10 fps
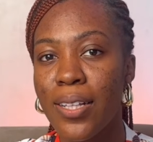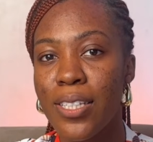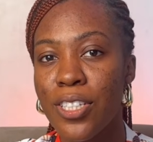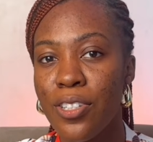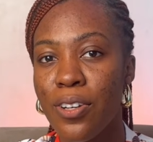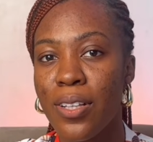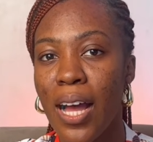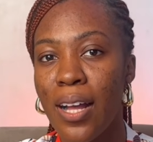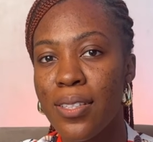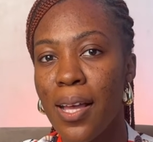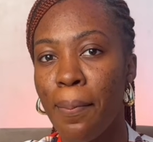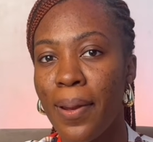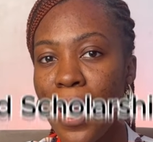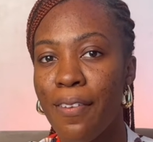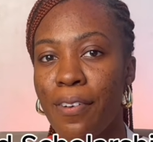and teaching you on how to
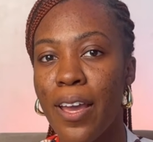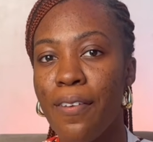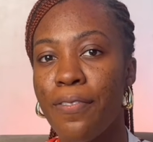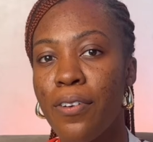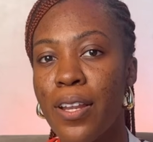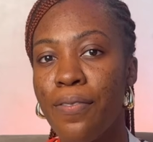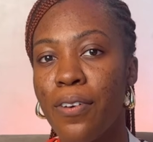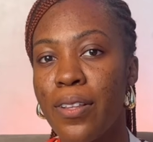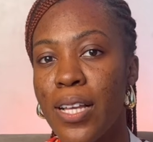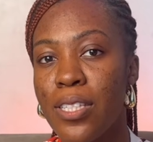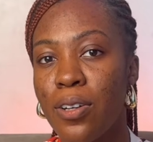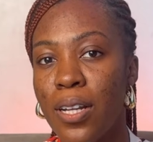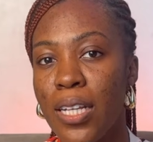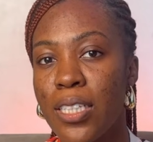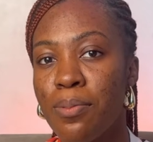apply for a fully funded
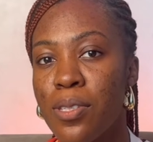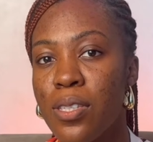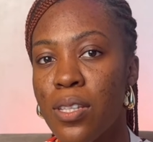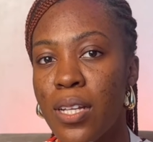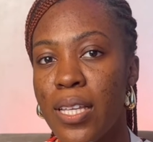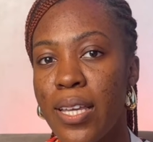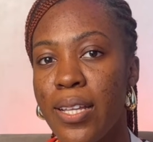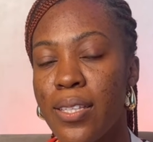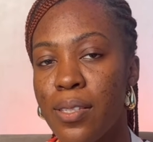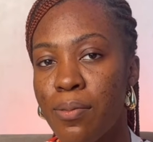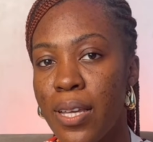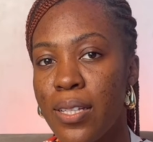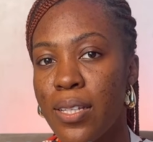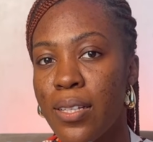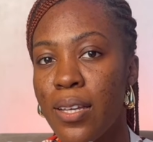scholarship to study in
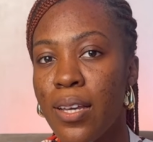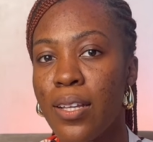Sweden.